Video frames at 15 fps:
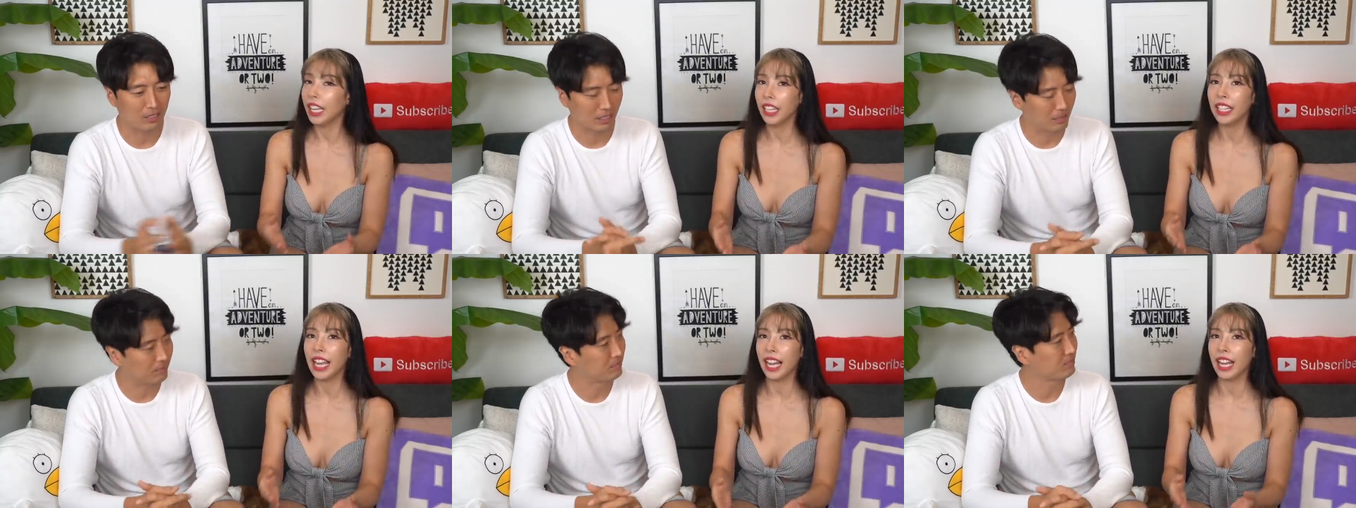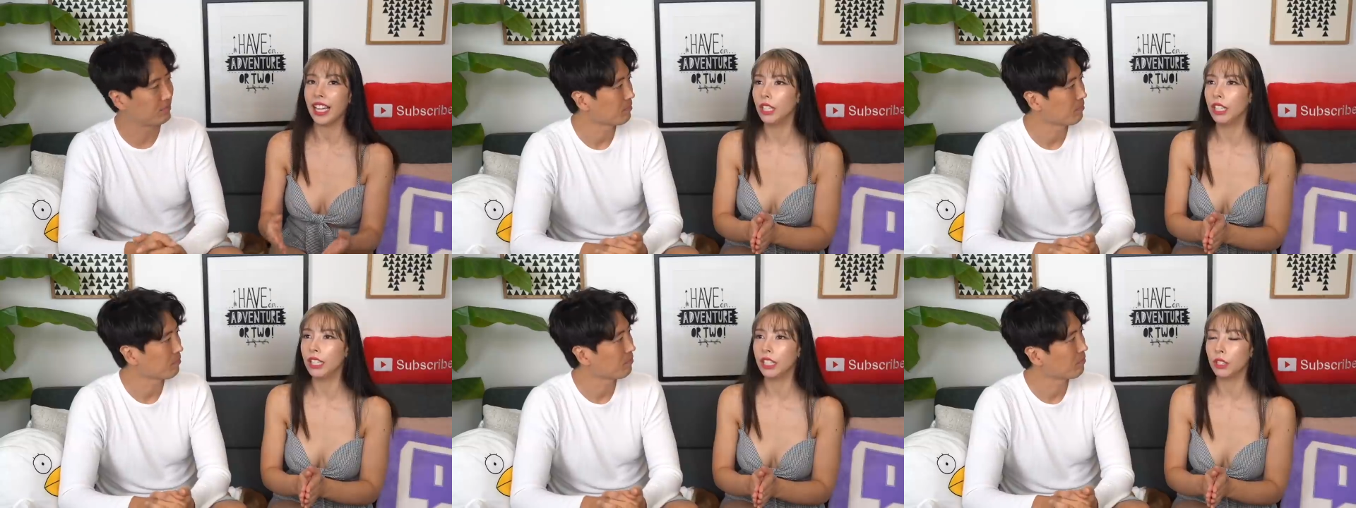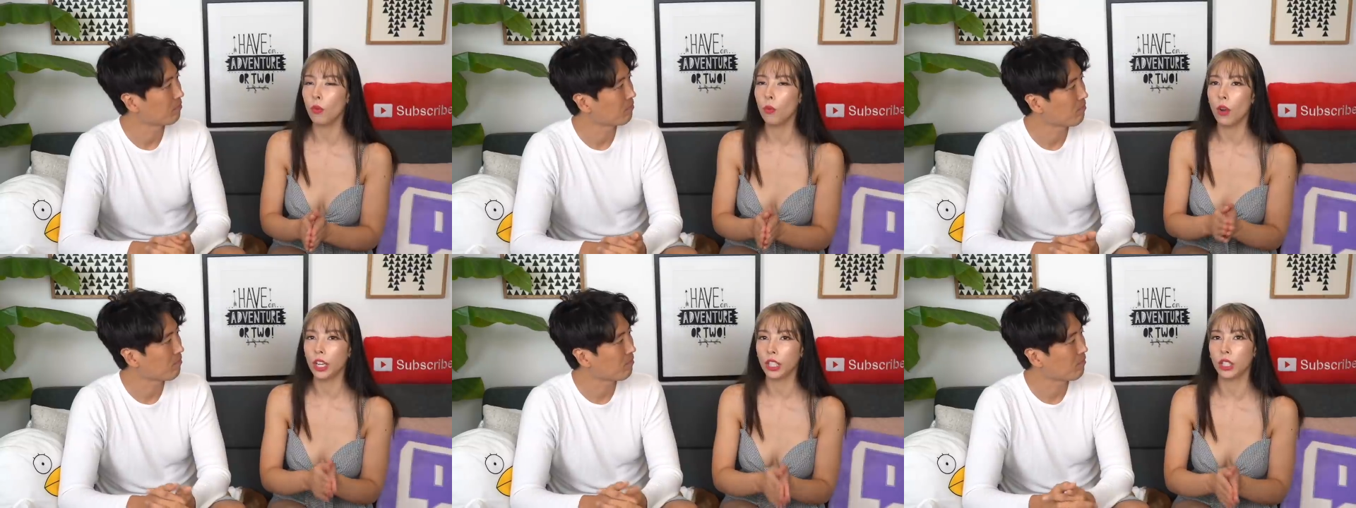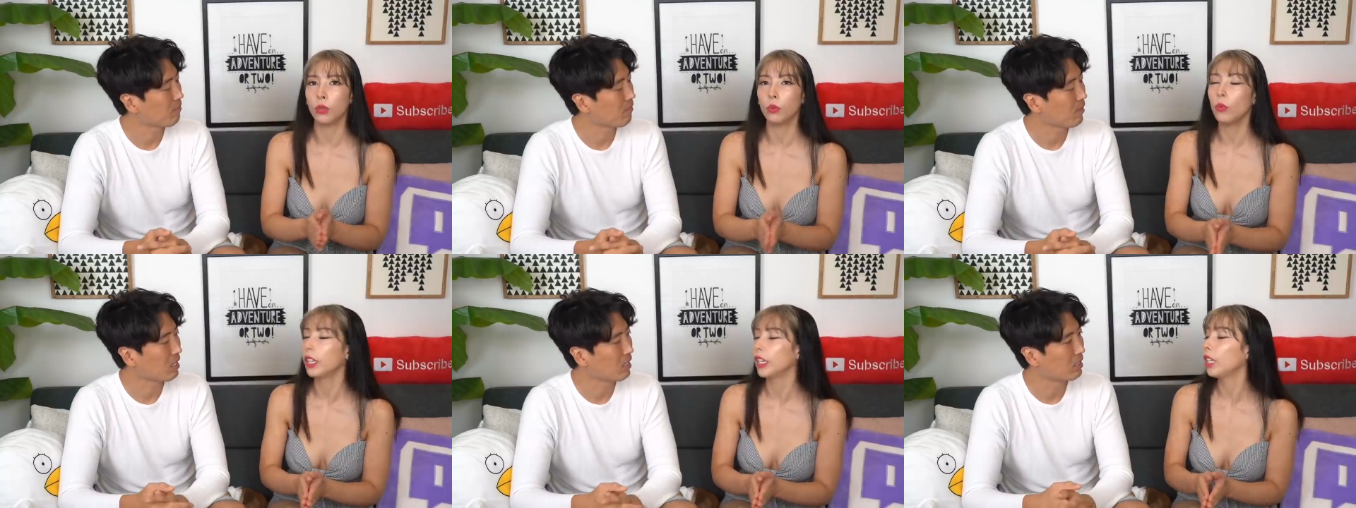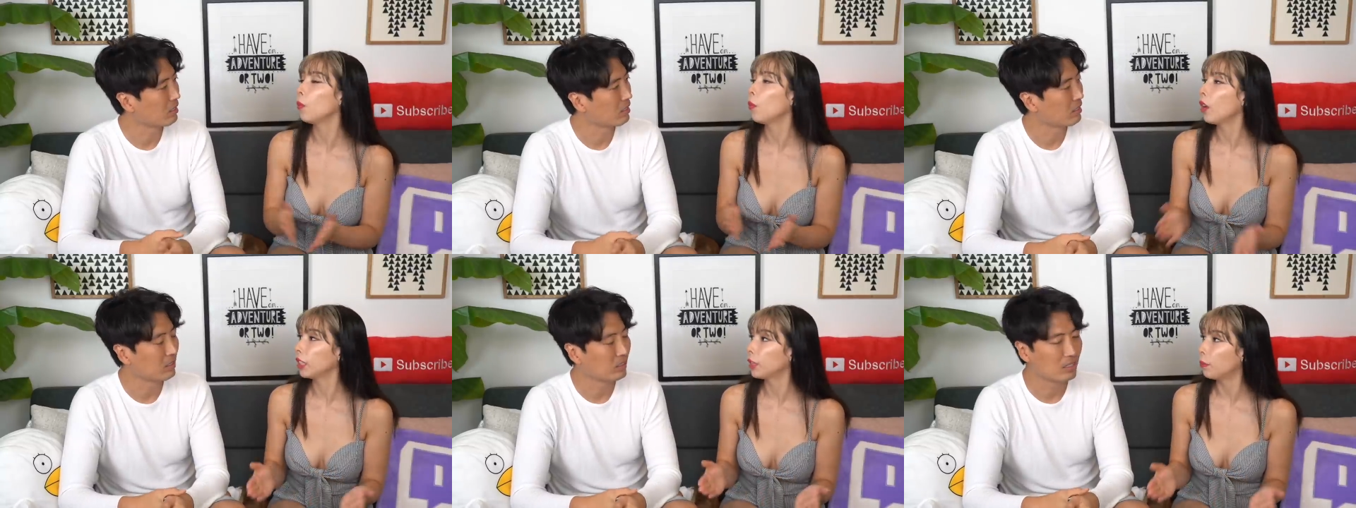Speaker 1: yeah. he doesn't want just one. He
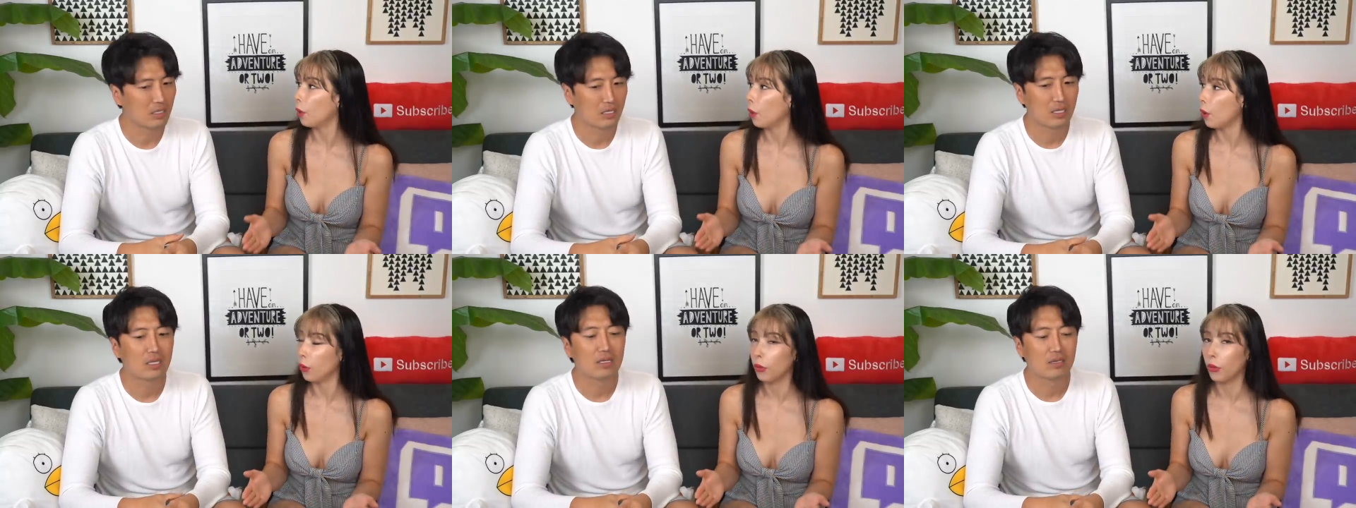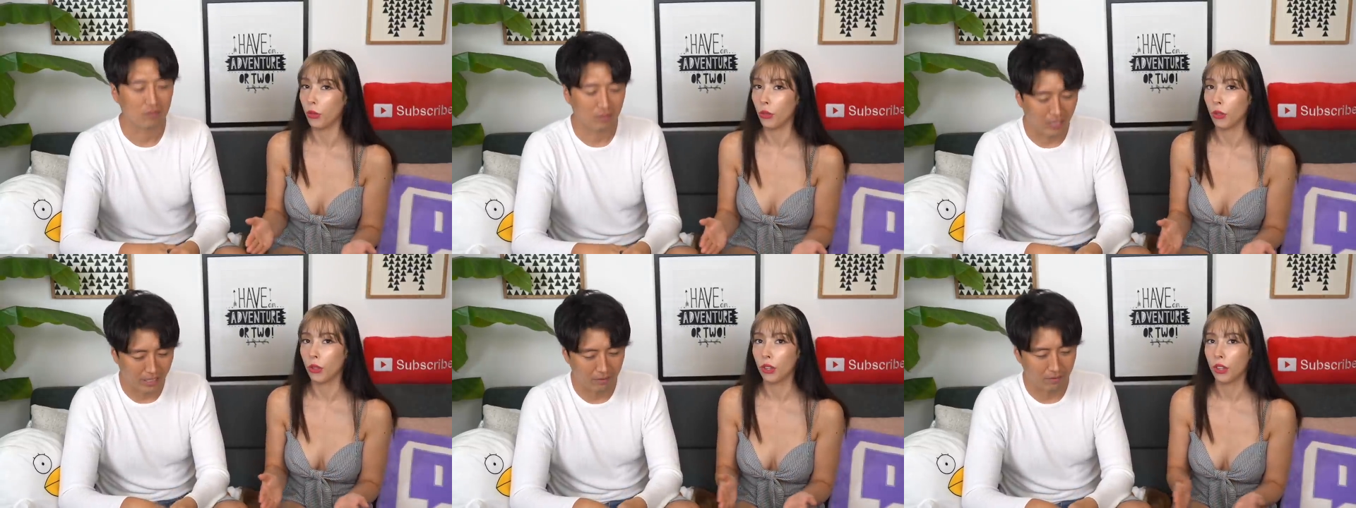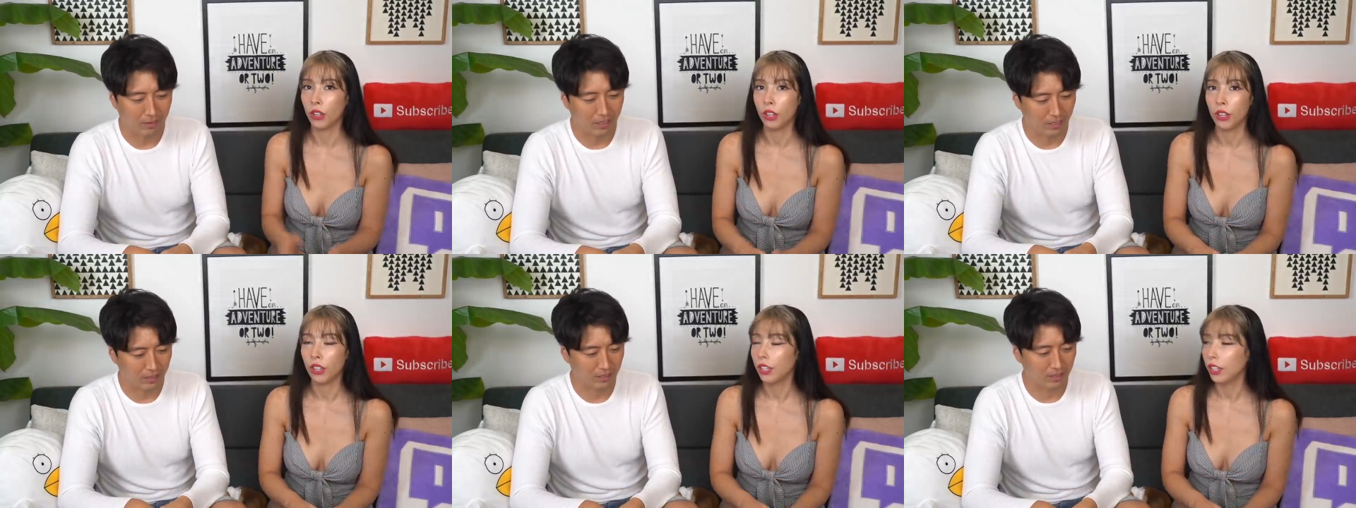wants both. Right, right.